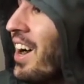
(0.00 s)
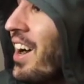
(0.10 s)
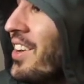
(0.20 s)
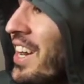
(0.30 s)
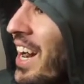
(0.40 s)

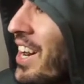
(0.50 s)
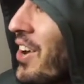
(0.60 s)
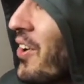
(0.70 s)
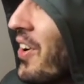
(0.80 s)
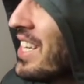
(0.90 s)
You got a
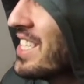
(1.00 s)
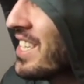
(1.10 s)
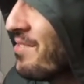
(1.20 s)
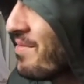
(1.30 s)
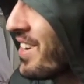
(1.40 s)

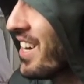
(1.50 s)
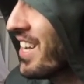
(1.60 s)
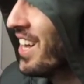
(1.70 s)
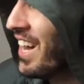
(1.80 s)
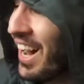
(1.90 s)
question, bro?
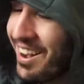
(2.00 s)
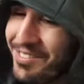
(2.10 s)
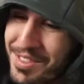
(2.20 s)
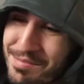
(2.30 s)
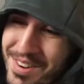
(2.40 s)

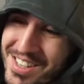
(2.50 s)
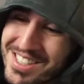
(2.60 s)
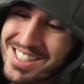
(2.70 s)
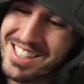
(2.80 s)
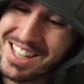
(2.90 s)
I'm the
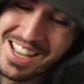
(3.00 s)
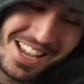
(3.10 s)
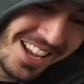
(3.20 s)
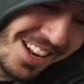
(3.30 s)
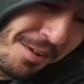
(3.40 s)
person
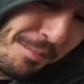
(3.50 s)
hit,